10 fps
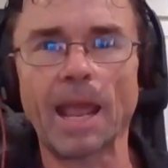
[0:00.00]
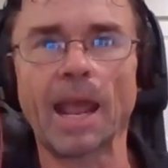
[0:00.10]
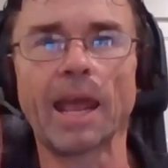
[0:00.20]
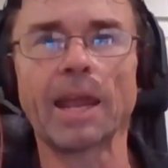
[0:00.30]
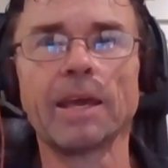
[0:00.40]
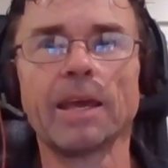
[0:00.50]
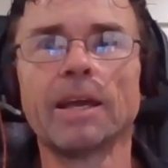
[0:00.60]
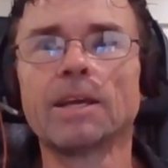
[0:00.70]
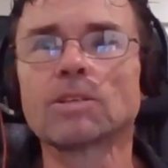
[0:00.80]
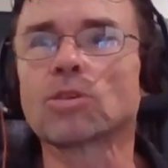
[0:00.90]
And
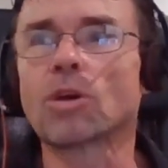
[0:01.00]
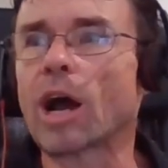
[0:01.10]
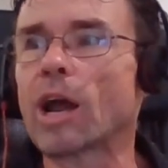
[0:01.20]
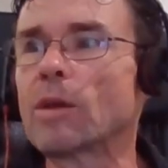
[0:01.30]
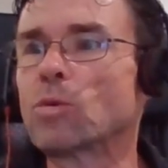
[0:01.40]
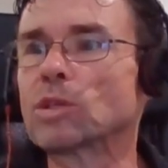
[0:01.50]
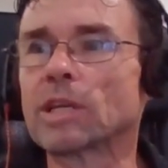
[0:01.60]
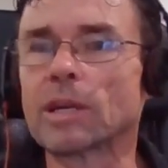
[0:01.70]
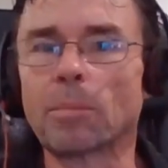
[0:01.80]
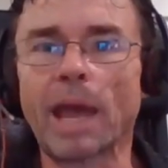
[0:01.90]
so I
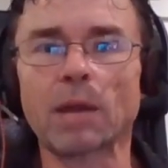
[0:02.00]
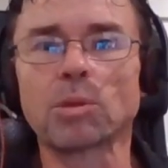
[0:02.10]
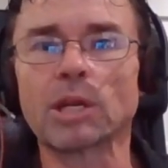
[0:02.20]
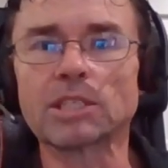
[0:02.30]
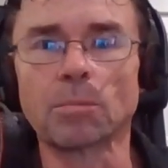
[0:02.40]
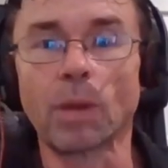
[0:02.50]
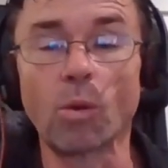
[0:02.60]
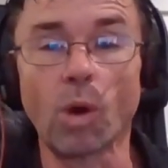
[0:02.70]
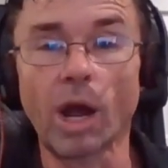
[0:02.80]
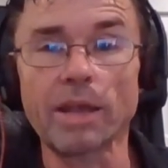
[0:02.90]
was in a bad place.
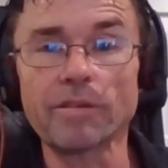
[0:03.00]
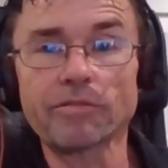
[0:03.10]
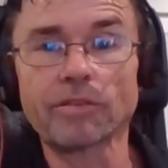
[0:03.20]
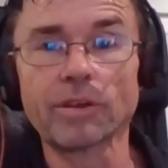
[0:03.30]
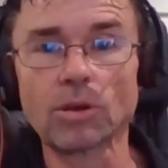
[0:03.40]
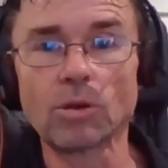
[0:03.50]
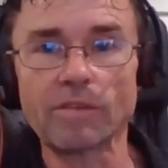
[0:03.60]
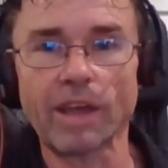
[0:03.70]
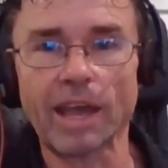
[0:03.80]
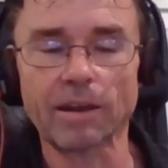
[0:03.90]
My wife, who
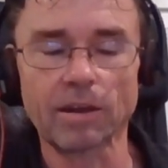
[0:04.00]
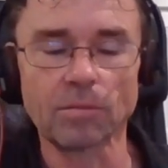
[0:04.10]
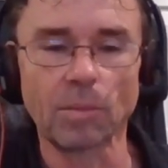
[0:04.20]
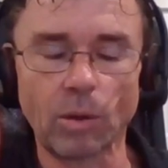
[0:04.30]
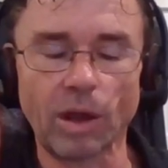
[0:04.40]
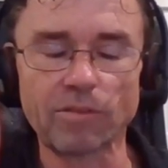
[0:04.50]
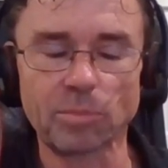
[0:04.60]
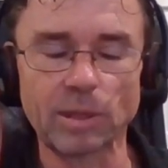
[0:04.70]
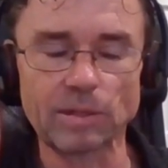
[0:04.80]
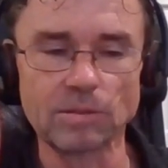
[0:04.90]
I've had, my wife
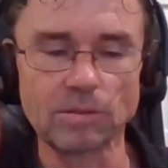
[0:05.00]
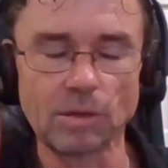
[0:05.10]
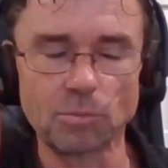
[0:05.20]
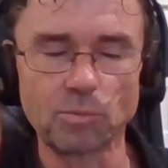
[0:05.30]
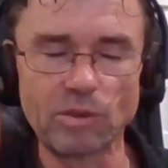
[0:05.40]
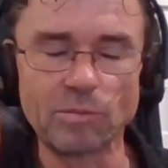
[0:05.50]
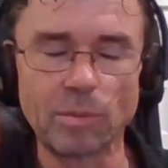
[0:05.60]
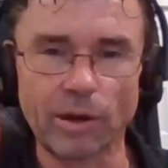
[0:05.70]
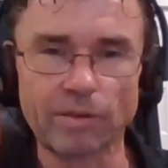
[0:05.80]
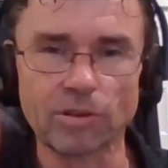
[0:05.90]
been, we've
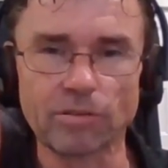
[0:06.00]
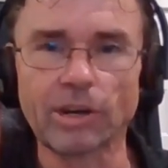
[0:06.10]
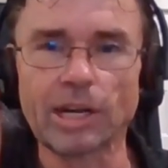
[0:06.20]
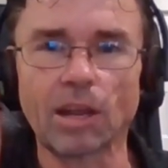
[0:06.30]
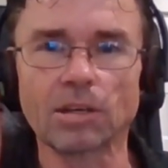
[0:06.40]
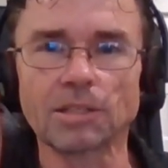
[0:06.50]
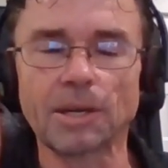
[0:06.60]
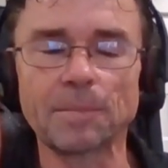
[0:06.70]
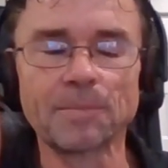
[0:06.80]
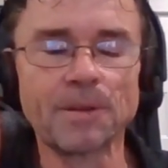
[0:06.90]
been married for a very long
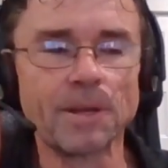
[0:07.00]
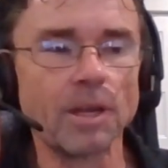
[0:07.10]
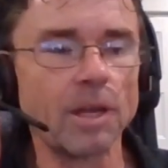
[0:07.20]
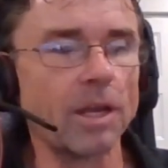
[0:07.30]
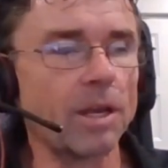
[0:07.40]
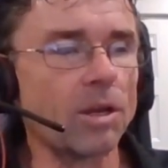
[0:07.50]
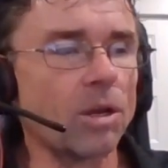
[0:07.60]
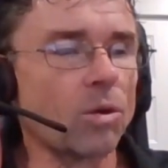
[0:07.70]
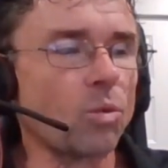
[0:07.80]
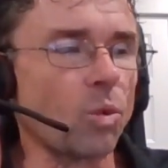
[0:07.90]
time,
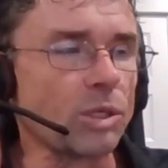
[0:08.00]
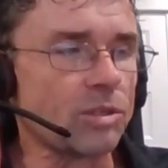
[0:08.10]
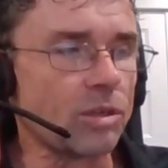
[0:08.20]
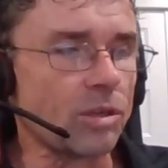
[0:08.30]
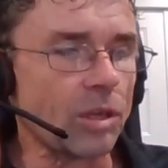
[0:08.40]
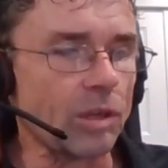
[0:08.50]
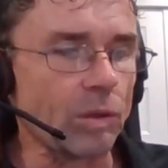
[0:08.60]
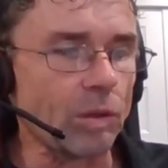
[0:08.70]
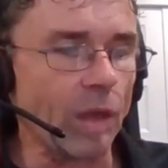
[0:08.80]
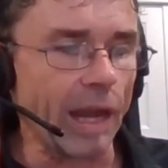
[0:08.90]
was
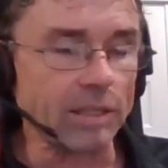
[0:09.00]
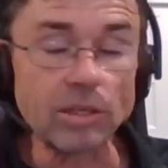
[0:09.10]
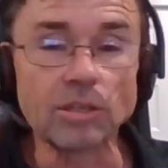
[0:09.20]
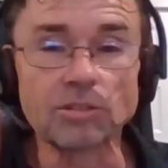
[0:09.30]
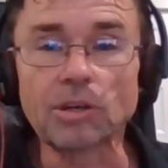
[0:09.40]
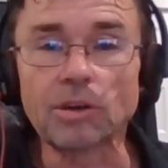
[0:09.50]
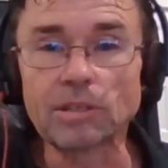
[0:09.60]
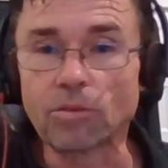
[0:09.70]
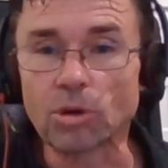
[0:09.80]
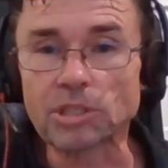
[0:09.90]
actually
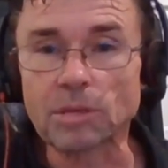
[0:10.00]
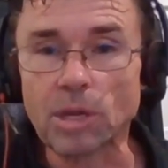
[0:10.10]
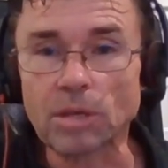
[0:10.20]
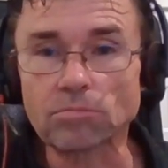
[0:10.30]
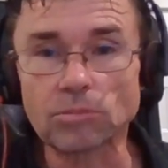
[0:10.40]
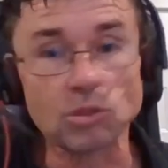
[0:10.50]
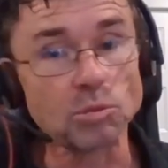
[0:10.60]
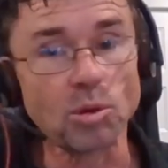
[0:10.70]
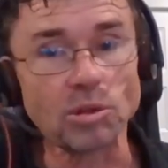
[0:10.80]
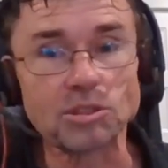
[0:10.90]
considering divorcing me. She
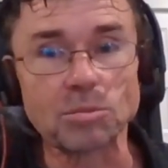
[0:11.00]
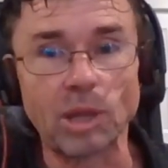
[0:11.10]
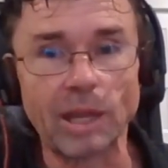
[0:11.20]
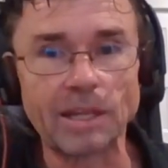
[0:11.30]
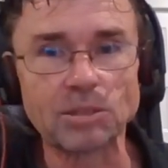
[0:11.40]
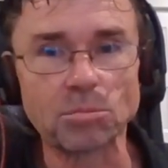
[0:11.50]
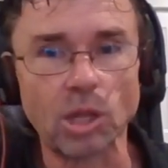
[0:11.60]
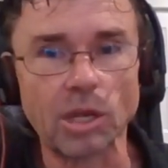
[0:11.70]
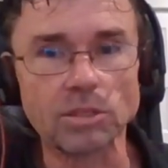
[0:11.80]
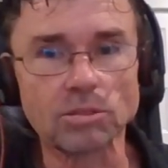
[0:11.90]
was putting some plans in
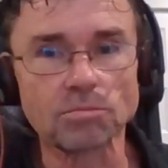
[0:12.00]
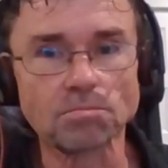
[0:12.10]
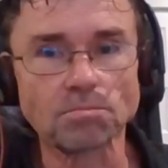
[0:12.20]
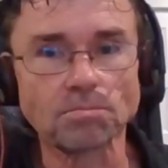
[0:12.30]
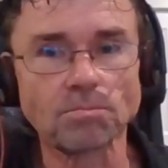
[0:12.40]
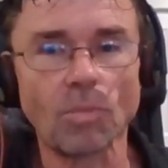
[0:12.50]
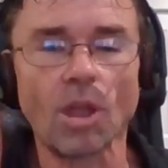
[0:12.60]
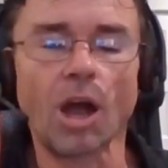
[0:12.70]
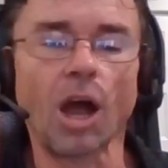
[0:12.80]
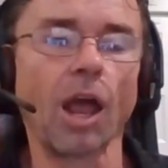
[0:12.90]
place.
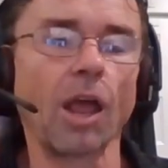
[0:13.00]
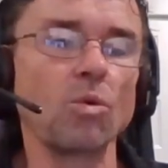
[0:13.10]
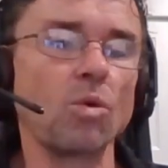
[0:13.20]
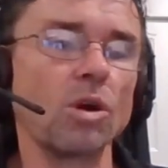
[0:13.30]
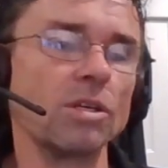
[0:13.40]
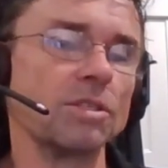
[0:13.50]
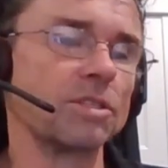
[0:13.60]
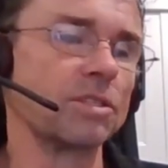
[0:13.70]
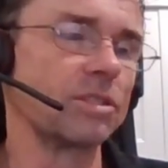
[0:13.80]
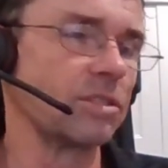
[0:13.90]
I
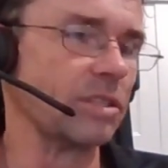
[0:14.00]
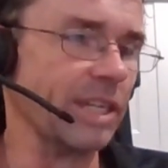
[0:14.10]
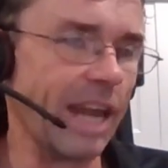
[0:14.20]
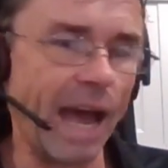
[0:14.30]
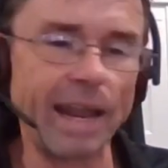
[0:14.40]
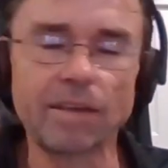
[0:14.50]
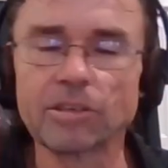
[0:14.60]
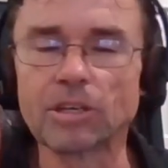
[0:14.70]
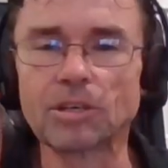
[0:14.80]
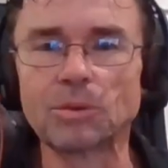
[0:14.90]
was not
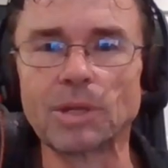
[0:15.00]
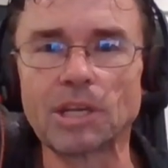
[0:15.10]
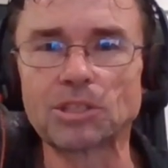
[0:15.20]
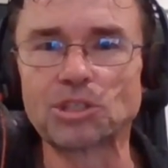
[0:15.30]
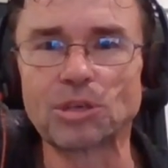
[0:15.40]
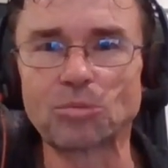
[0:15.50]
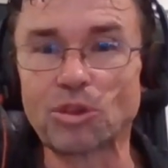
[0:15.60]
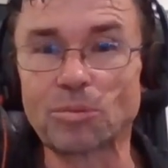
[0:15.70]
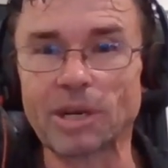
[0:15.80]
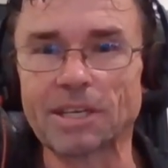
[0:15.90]
having a good relationship
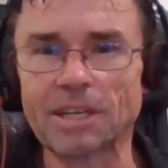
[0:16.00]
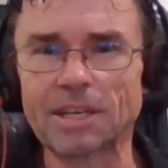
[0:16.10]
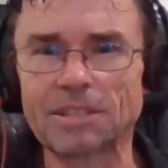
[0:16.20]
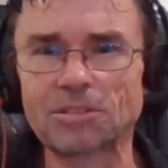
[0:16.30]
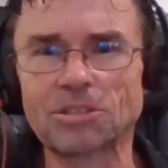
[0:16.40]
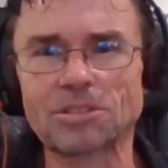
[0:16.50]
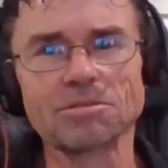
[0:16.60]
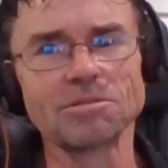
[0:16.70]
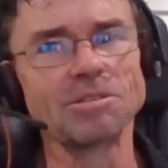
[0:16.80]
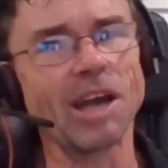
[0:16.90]
with my kids,
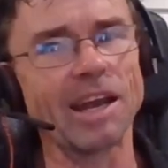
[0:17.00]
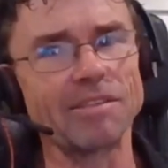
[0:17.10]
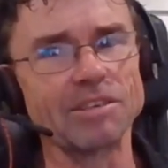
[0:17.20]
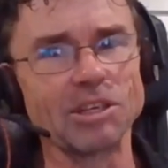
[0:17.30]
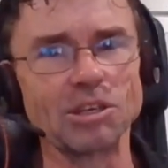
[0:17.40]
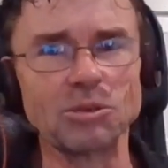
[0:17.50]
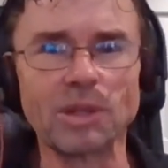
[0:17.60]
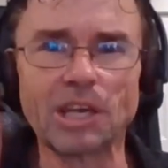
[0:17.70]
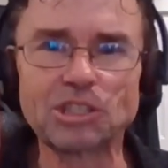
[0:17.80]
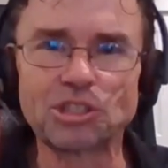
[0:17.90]
not having a good
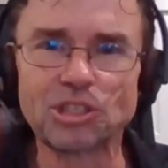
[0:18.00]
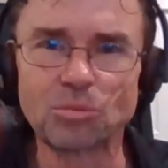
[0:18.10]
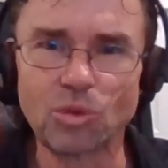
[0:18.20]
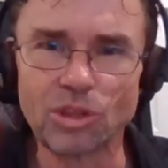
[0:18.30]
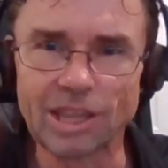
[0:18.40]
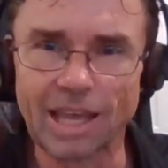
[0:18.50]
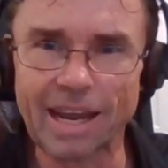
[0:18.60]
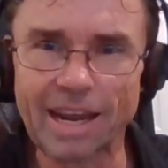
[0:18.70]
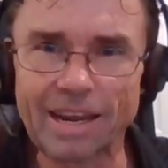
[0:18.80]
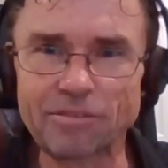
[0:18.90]
relationship with
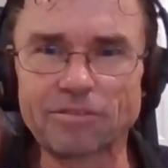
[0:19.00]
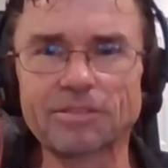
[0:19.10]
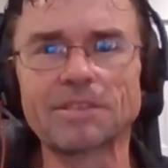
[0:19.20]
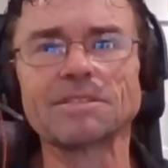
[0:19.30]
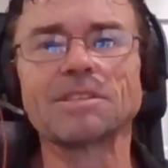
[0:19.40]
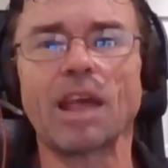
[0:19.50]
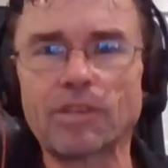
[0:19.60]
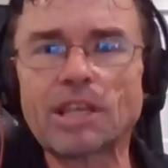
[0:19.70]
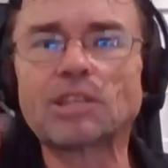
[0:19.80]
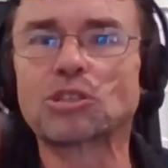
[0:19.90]
life.
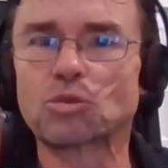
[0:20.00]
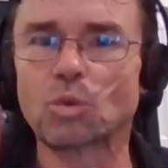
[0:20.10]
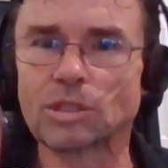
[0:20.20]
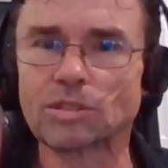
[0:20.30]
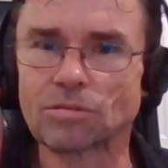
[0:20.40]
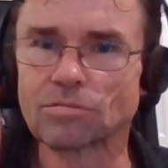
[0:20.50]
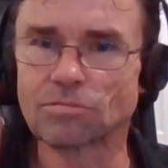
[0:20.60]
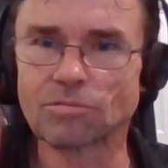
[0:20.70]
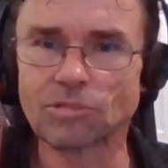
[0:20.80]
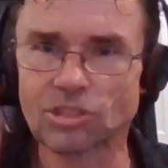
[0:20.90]
Everything just was
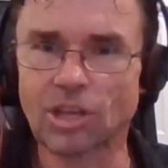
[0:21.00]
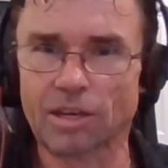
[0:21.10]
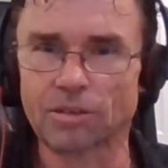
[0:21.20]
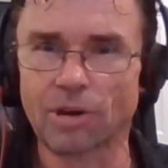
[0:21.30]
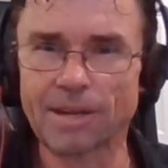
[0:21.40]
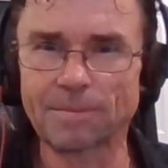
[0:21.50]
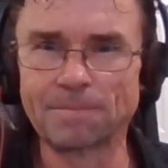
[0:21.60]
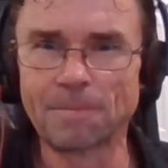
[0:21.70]
sucked, right?